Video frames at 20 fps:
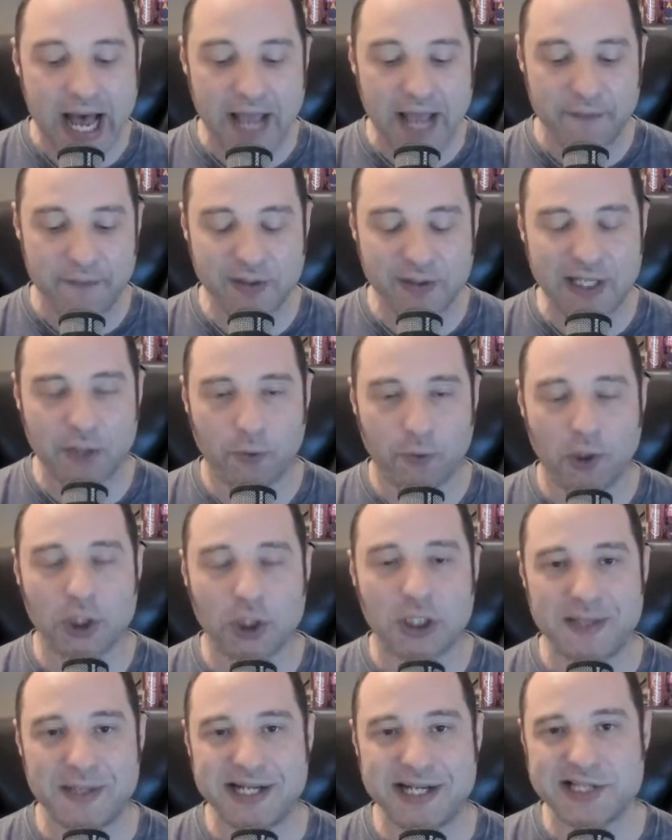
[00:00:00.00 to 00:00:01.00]
I feel like Royal
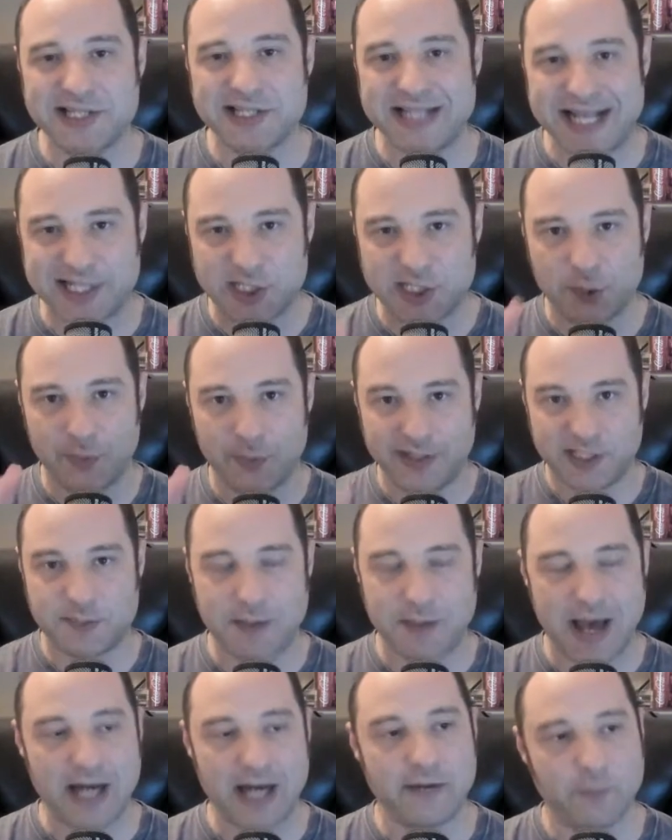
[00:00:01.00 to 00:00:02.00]
Caribbean is in that sweet
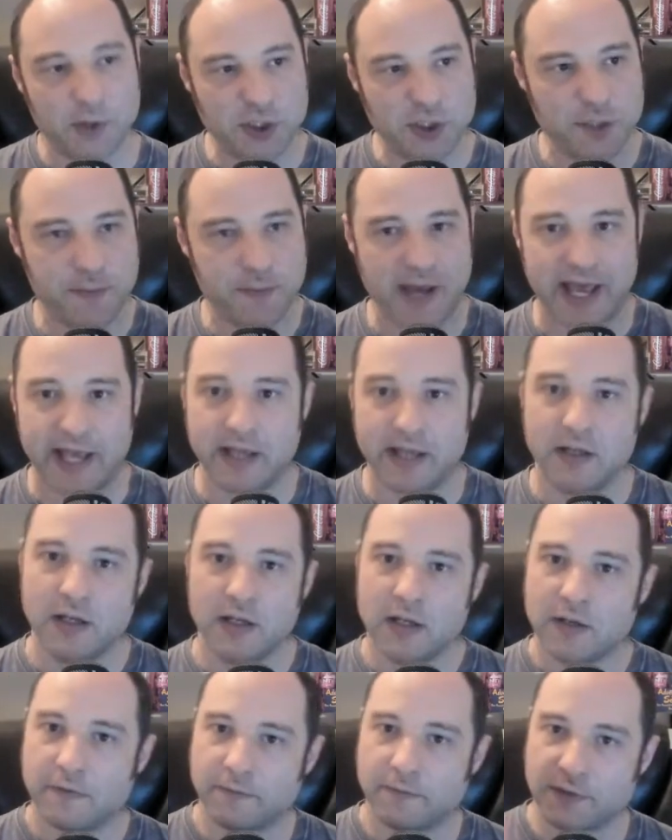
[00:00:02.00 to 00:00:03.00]
spot of what you pay
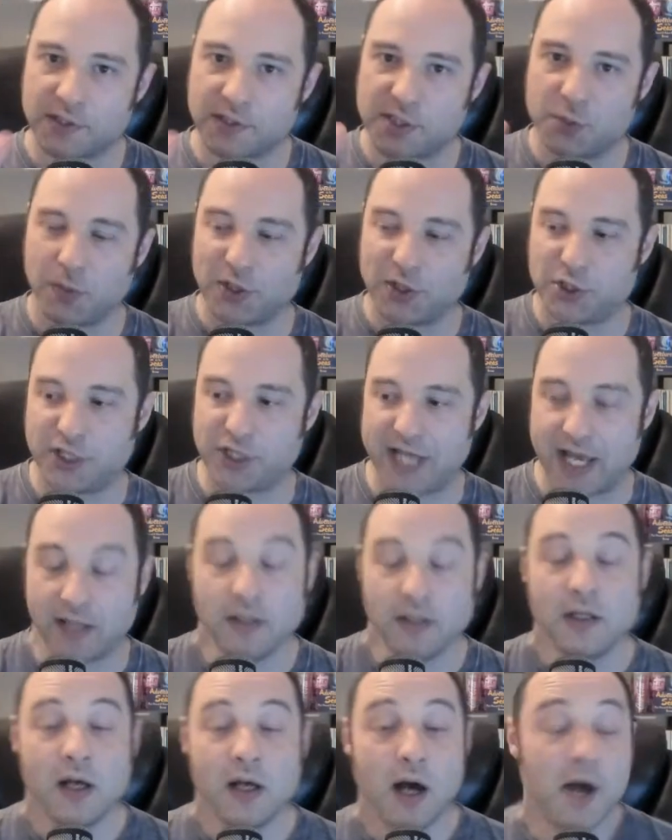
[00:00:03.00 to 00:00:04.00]
versus what you get.